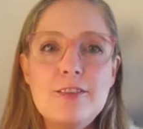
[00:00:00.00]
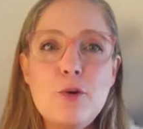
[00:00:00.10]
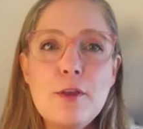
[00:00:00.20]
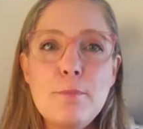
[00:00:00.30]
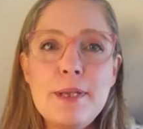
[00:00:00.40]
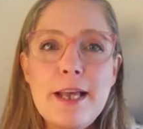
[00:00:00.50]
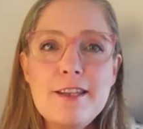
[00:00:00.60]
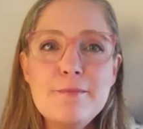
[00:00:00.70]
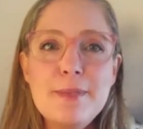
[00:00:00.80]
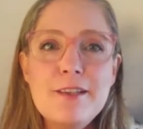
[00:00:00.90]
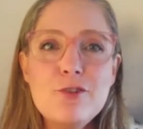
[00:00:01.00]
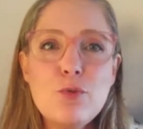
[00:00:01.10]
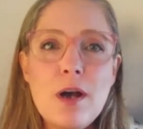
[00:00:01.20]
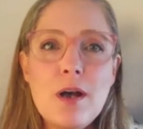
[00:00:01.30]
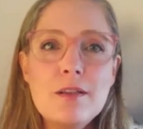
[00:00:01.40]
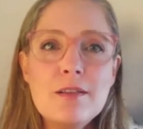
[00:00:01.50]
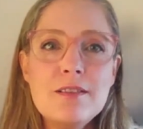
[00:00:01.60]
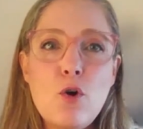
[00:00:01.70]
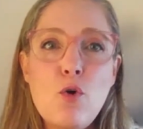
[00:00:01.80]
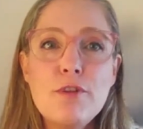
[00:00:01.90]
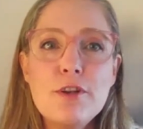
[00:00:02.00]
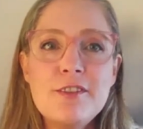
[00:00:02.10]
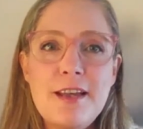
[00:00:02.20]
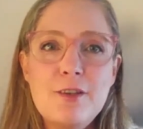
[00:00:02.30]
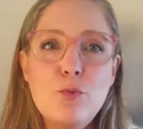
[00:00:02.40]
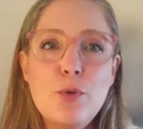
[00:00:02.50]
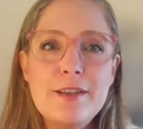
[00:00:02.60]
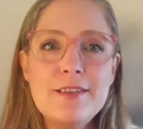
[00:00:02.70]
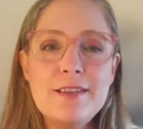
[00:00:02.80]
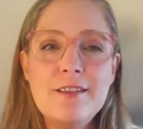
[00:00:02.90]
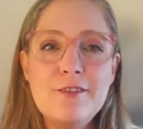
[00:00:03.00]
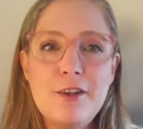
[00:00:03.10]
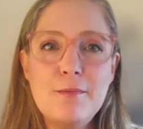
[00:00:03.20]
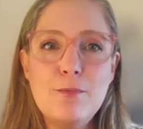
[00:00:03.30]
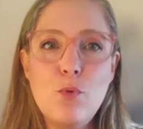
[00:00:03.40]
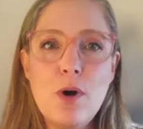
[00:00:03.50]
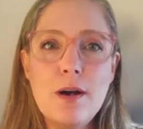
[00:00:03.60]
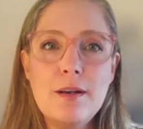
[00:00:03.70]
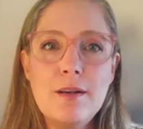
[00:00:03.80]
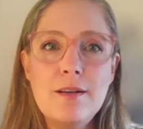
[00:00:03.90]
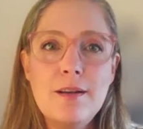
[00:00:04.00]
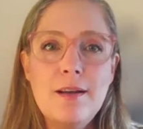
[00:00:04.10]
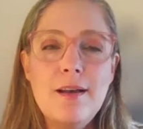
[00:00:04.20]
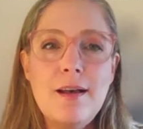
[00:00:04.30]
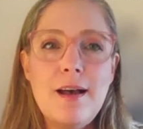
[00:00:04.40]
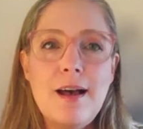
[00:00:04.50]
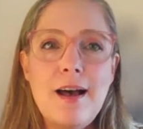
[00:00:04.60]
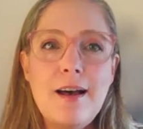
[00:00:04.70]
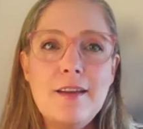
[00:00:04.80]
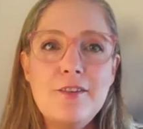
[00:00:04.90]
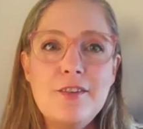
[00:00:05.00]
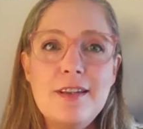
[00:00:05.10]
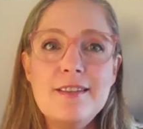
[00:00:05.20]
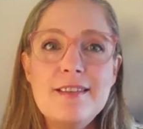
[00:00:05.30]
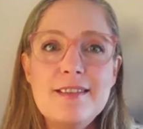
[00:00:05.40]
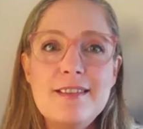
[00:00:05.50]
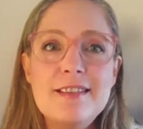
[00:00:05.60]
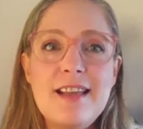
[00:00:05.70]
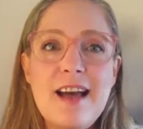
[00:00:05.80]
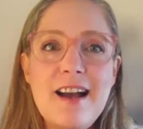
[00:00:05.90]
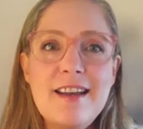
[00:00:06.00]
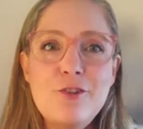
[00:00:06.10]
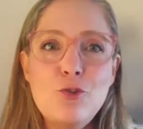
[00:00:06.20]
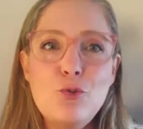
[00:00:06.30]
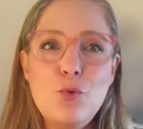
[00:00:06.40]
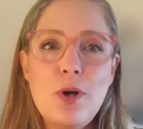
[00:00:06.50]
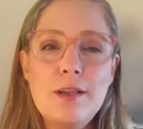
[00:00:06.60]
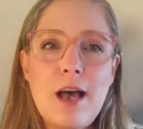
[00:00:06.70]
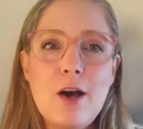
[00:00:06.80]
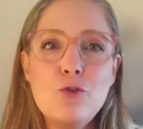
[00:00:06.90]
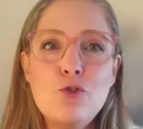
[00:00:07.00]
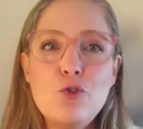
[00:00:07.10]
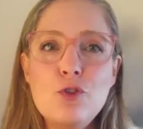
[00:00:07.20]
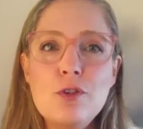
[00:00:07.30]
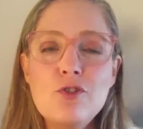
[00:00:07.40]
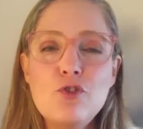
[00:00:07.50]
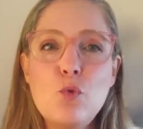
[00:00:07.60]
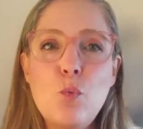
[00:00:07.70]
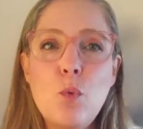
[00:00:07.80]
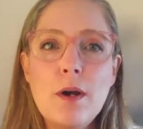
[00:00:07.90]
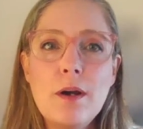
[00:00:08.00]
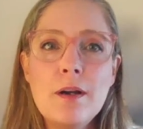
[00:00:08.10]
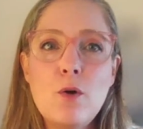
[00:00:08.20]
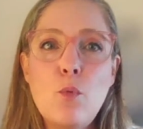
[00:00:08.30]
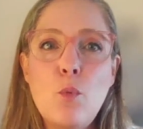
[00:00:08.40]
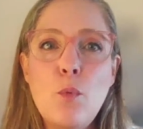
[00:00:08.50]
So the placement runs over 10 weeks in term 1, and it is designed to allow students to work